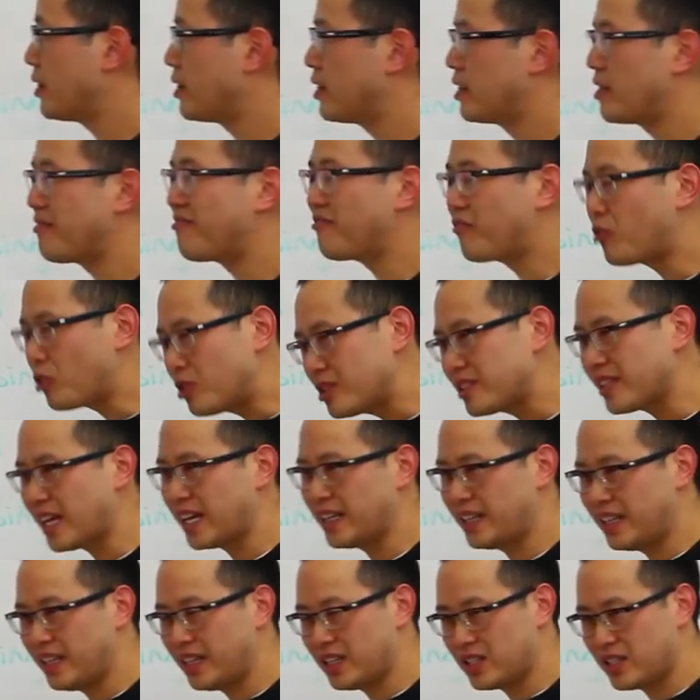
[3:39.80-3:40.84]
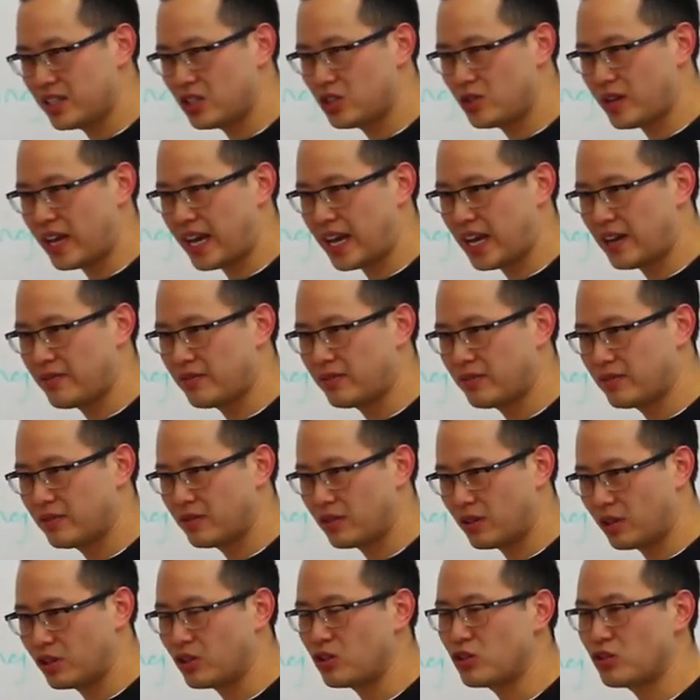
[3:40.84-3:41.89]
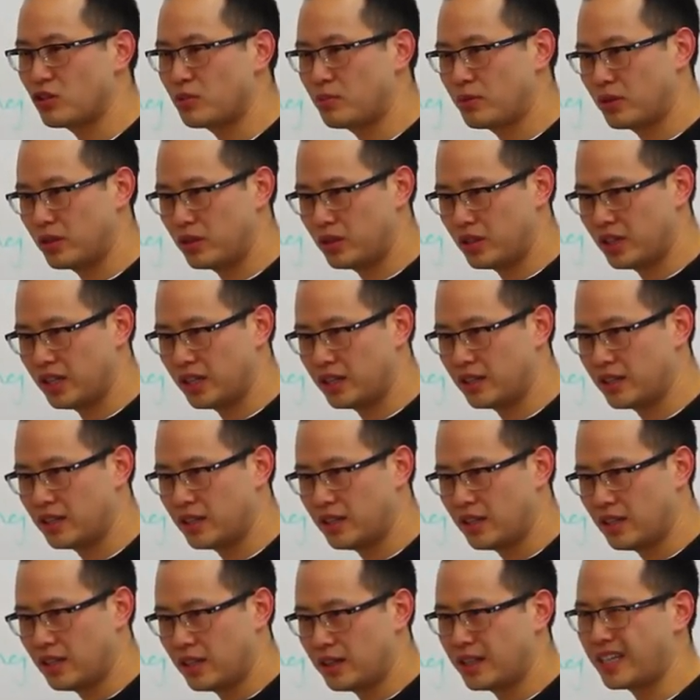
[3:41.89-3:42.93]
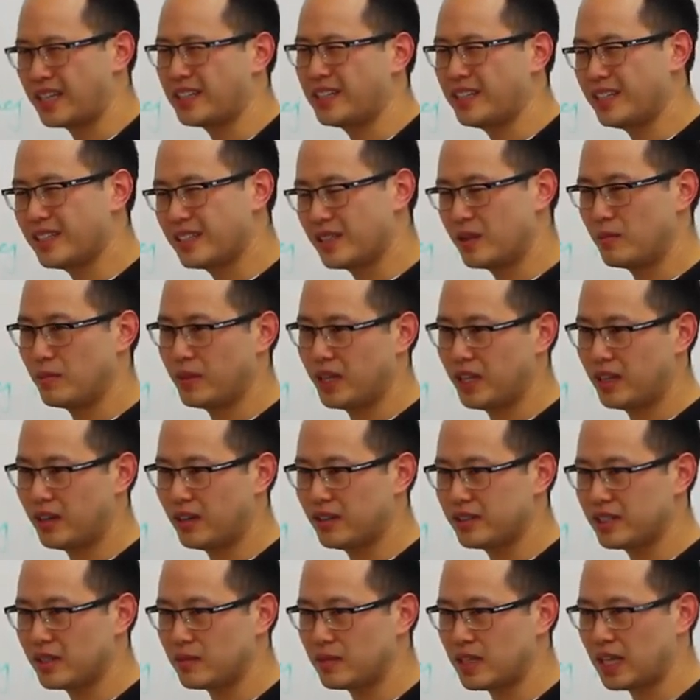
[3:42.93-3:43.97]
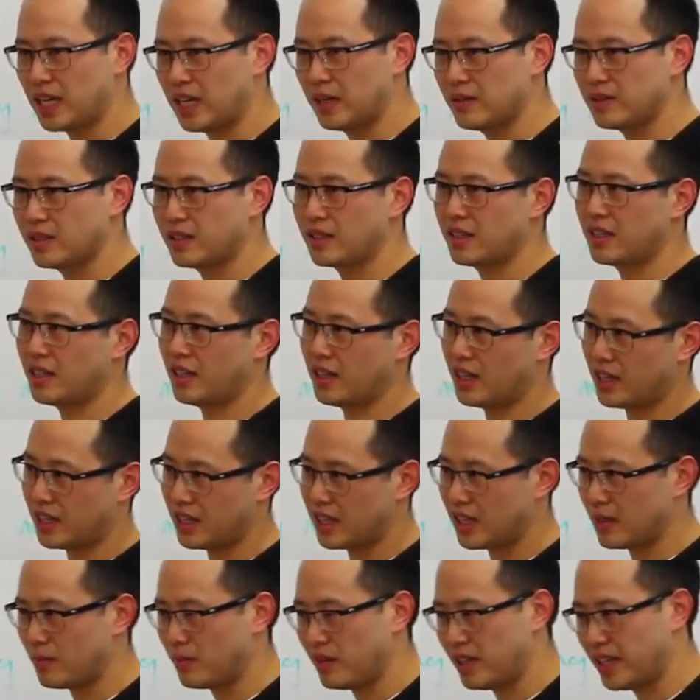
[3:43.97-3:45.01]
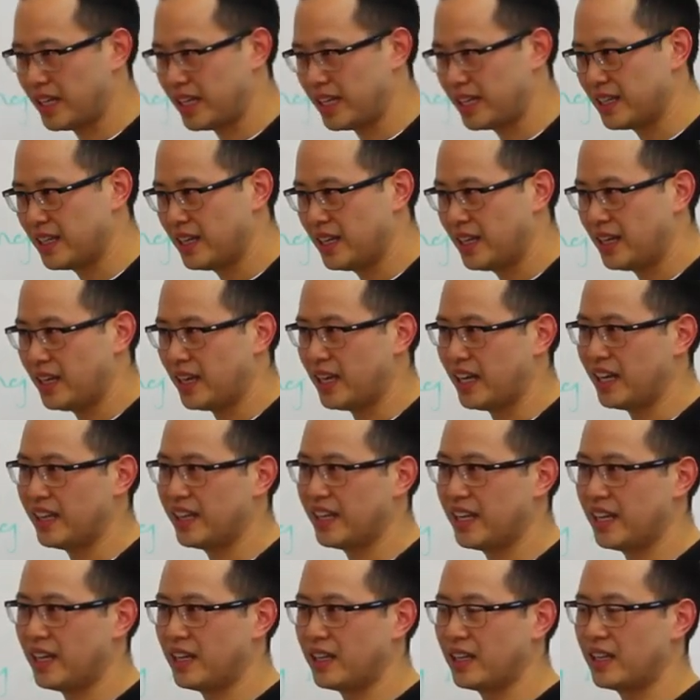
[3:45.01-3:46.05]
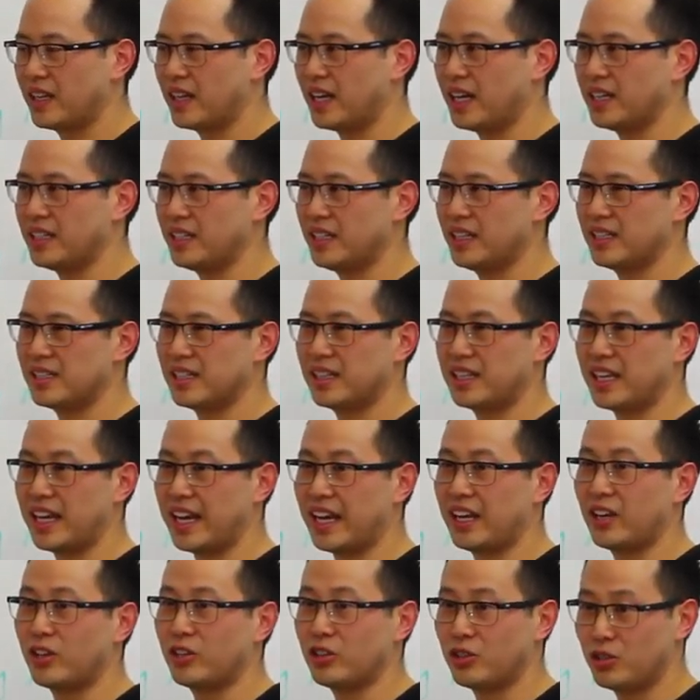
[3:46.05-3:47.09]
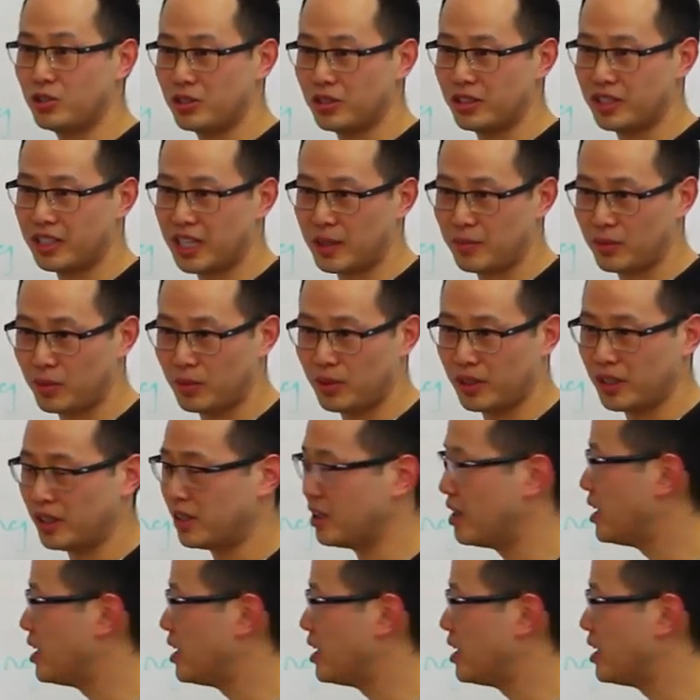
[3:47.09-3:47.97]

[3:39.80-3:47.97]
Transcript: the first ideas that you have are usually pretty good. The ideas in the middle sometimes kind of get bland, and then the ideas at the end are usually type of really good.